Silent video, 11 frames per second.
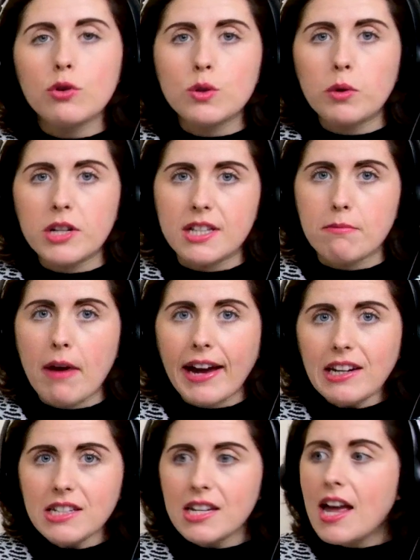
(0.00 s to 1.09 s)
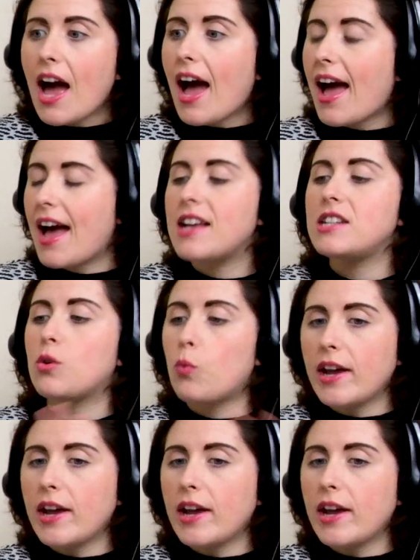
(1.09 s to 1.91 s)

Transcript: those words in mind. And